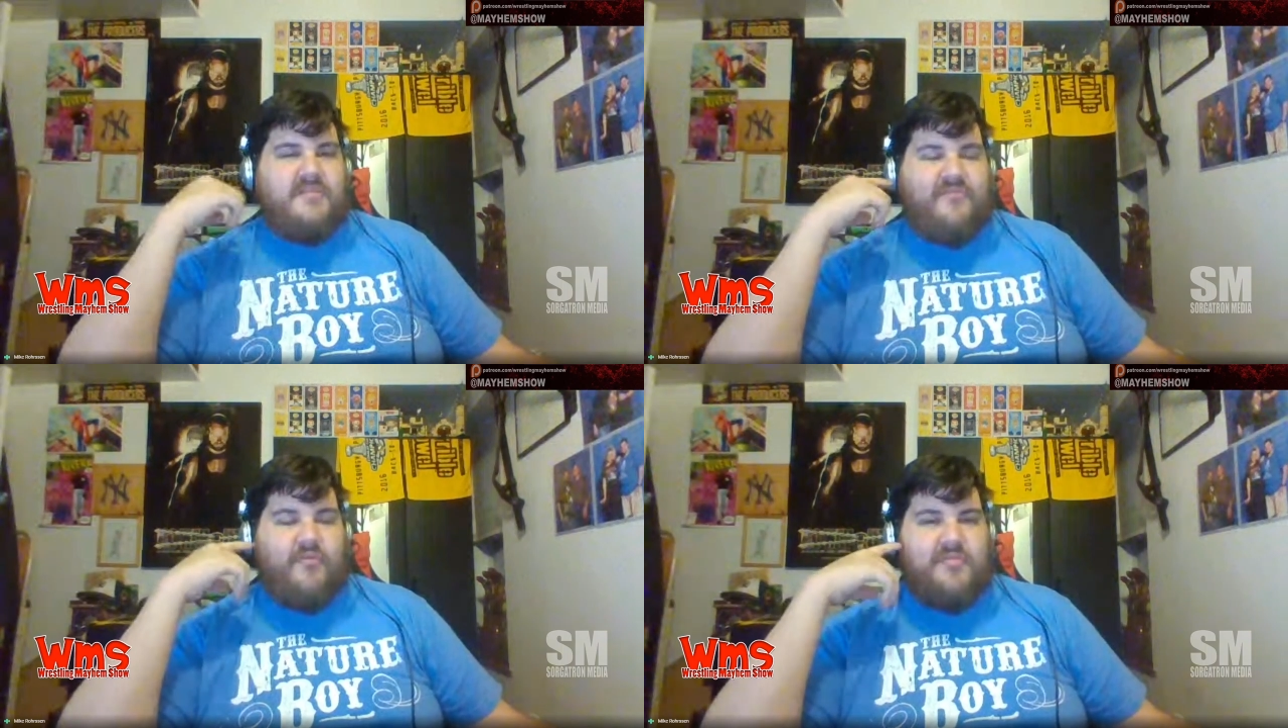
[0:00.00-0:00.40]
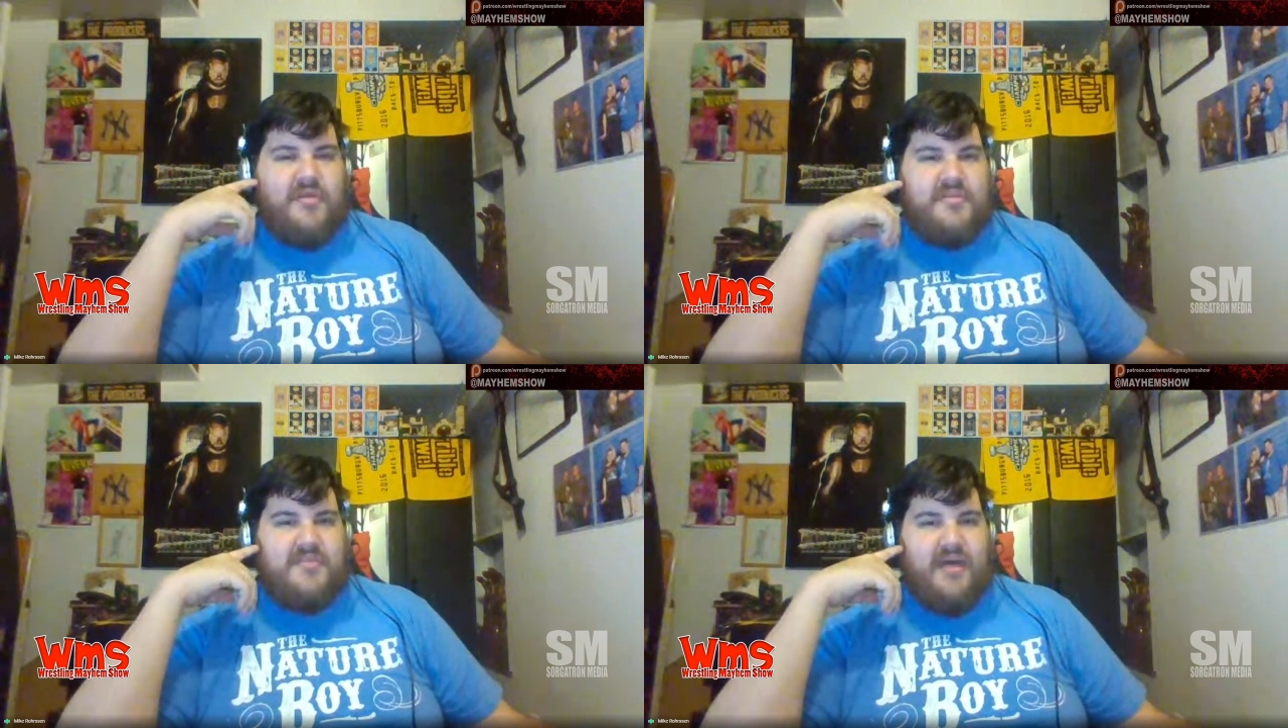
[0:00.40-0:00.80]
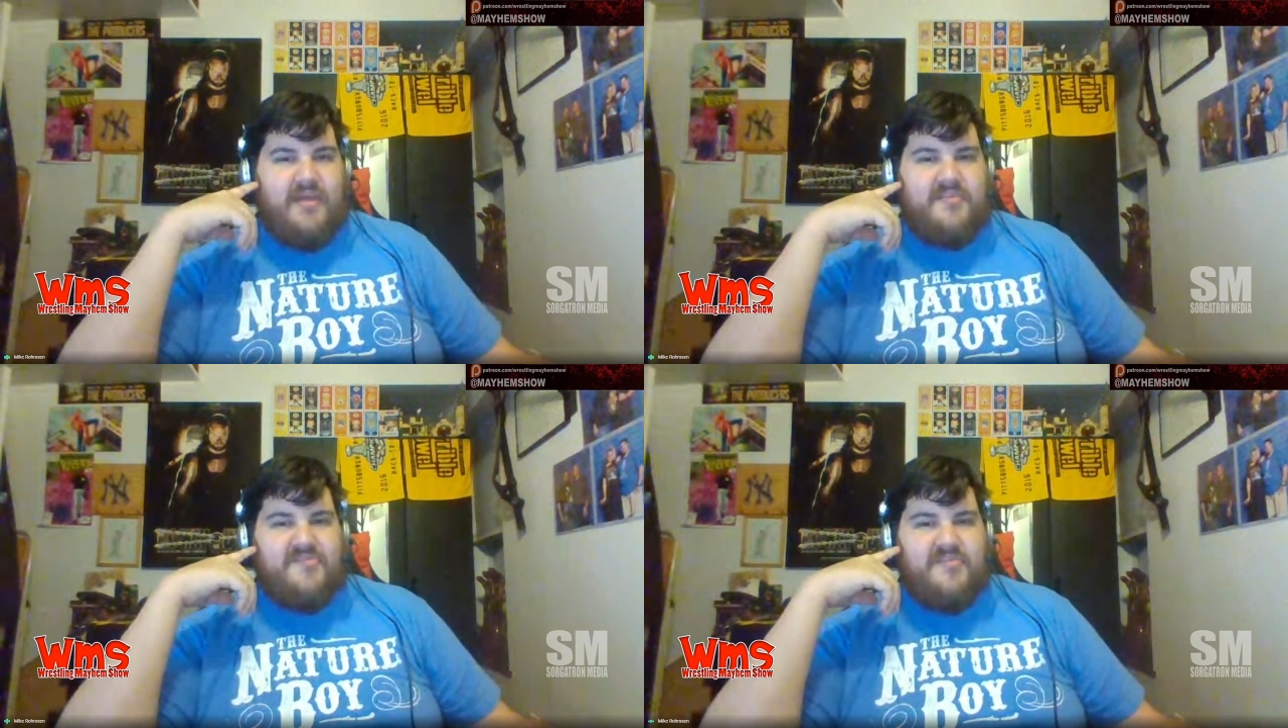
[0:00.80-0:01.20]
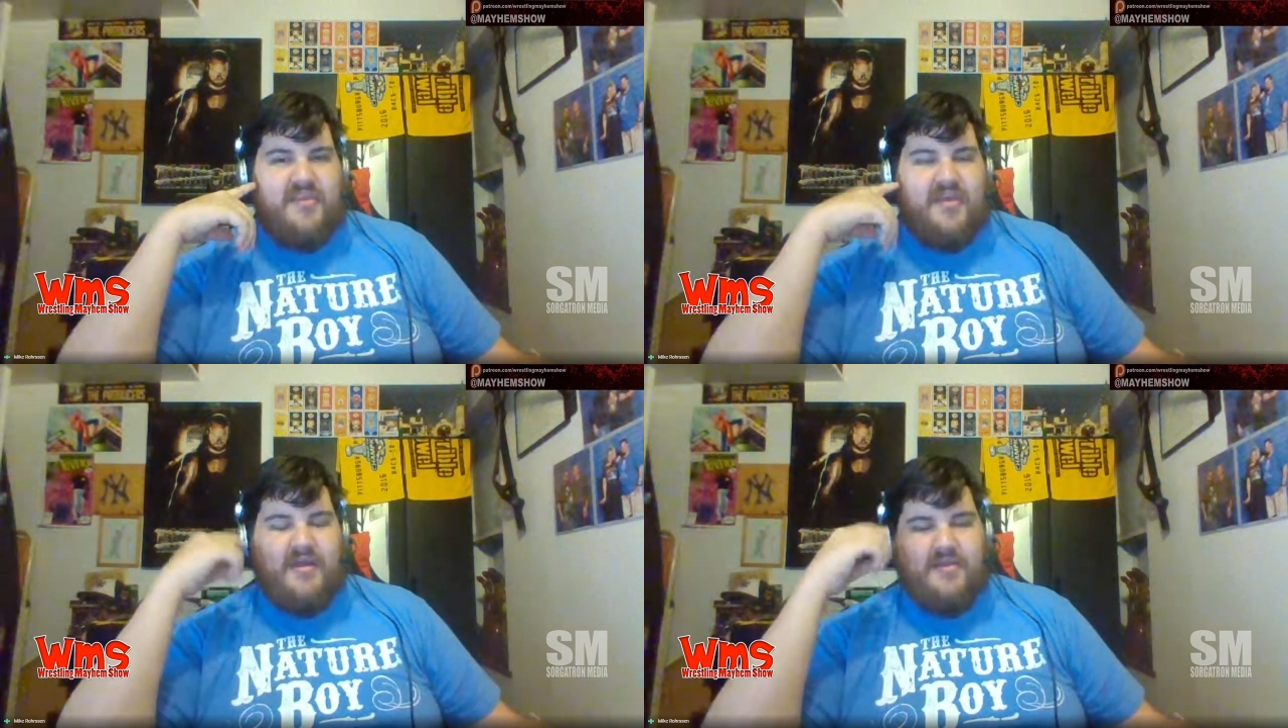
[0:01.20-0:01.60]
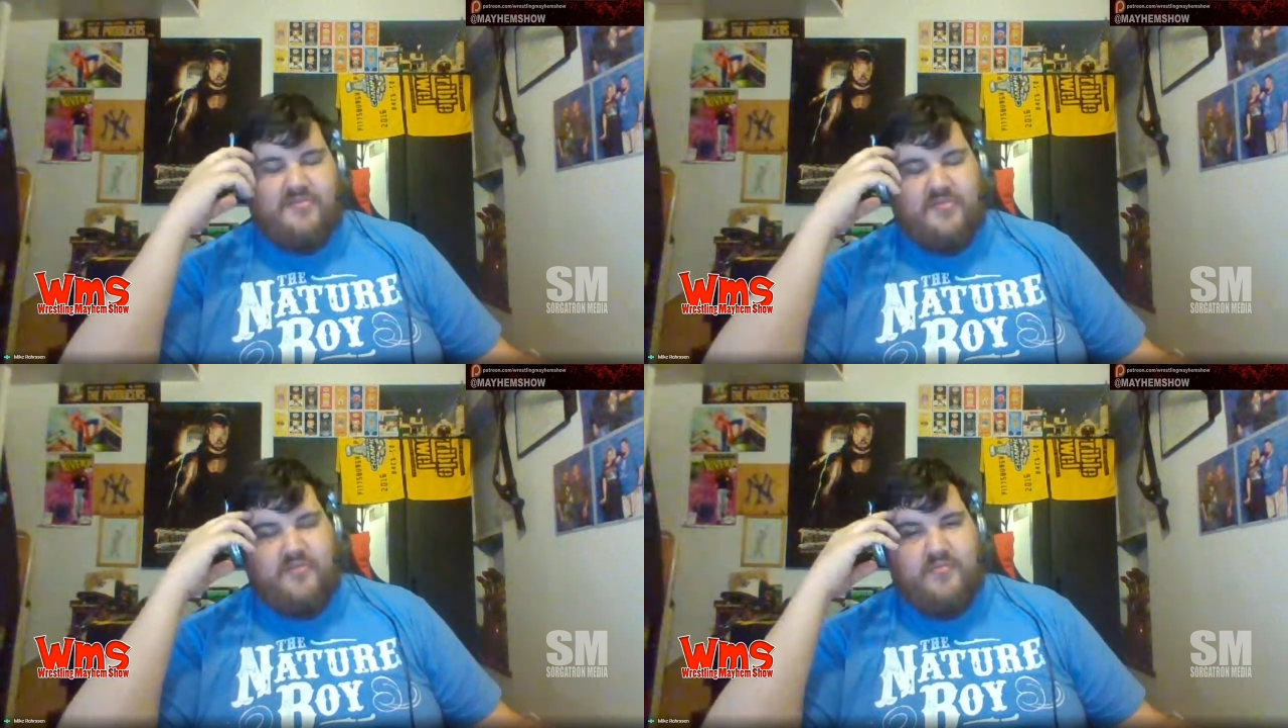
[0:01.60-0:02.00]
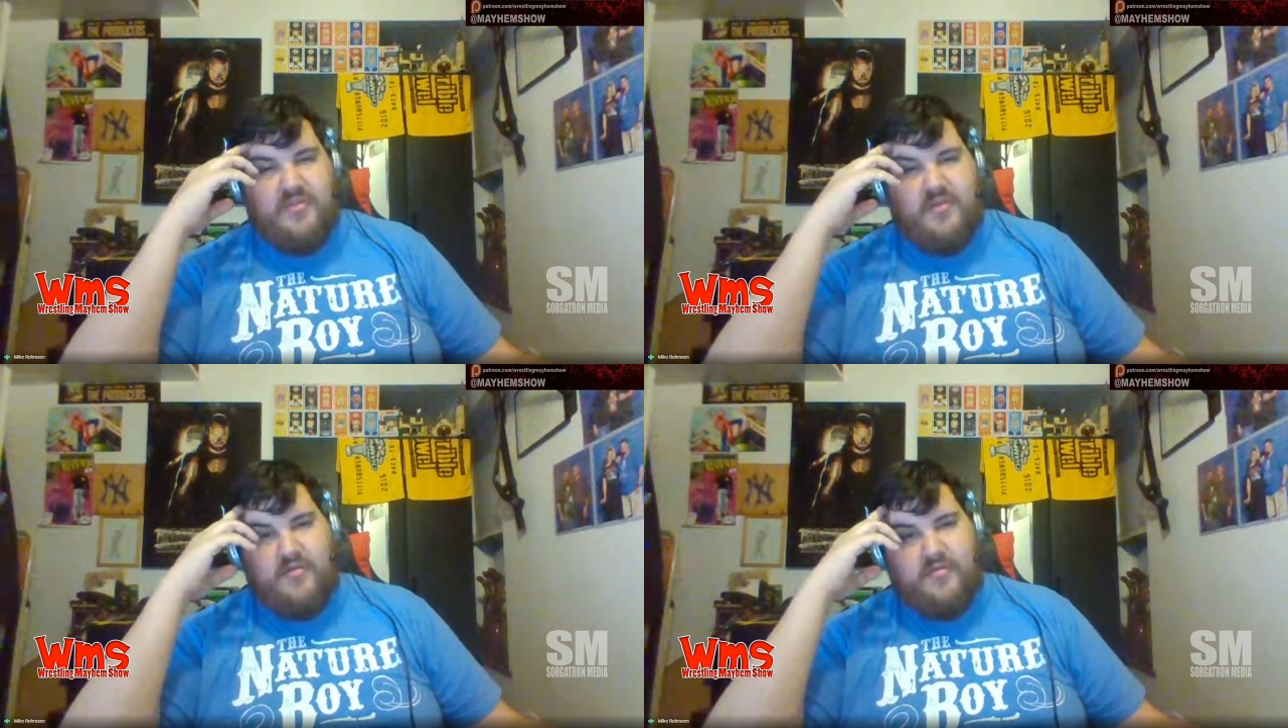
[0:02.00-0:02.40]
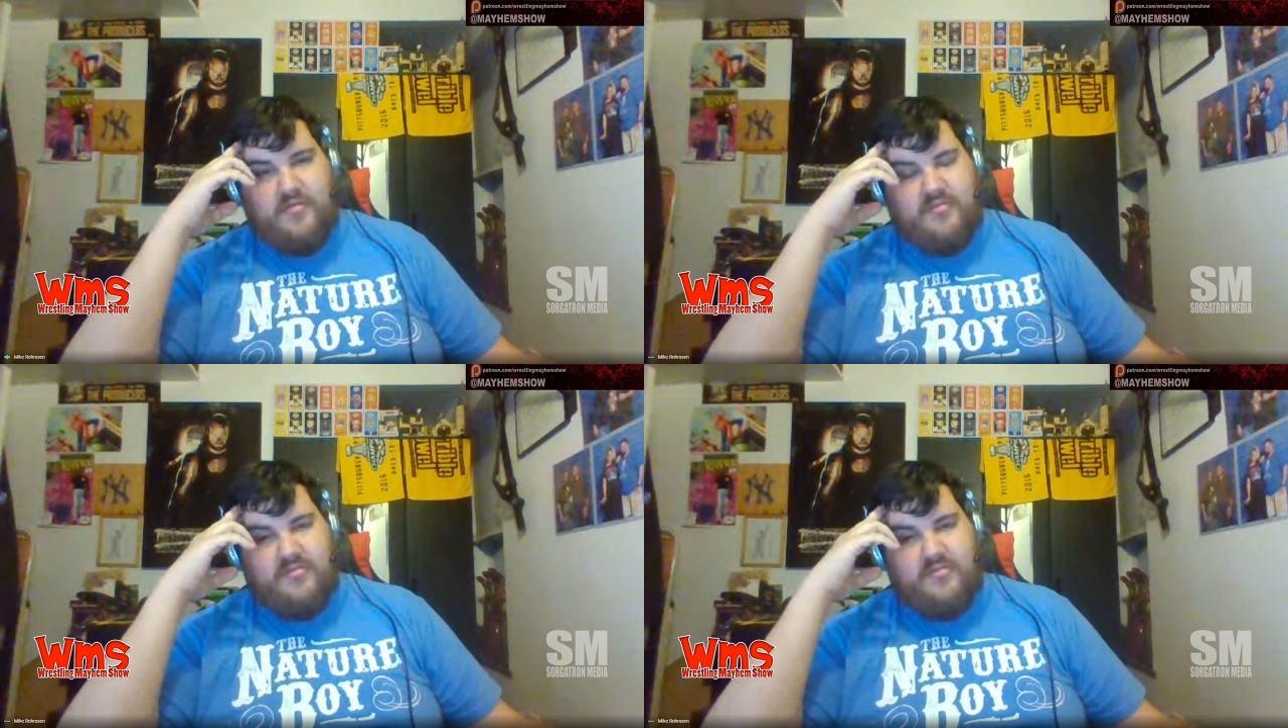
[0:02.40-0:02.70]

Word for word: full blooded Italians, the uh, Tony Guido,